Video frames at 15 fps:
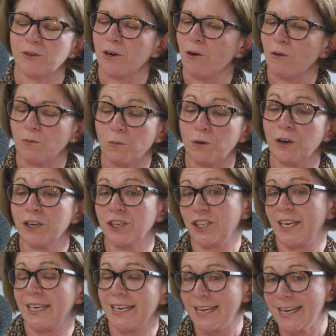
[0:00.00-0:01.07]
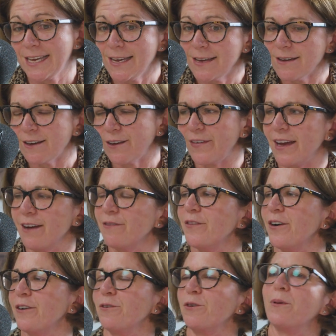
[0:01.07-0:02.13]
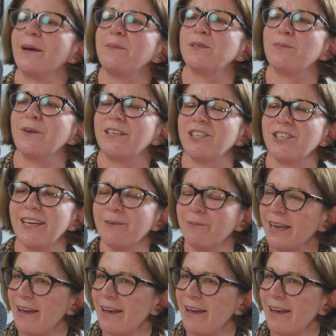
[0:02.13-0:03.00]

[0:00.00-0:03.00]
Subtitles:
good old worksheet E of our final QAPE spreadsheet.